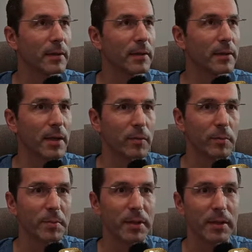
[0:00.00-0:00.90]
there will
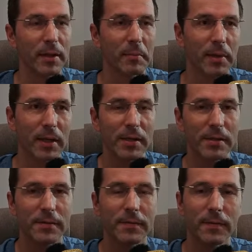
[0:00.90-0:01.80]
be a
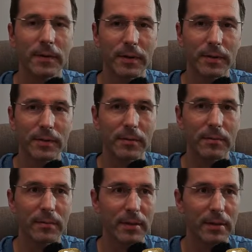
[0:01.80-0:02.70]
place for
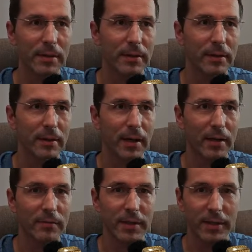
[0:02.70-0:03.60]
some
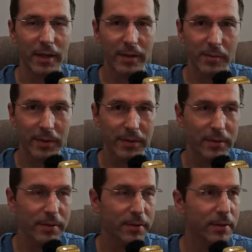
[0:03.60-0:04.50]

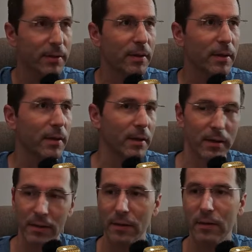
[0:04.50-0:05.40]
advertisements
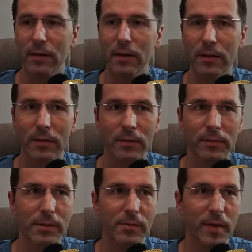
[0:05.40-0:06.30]
here on
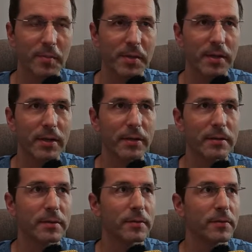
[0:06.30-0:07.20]
this website.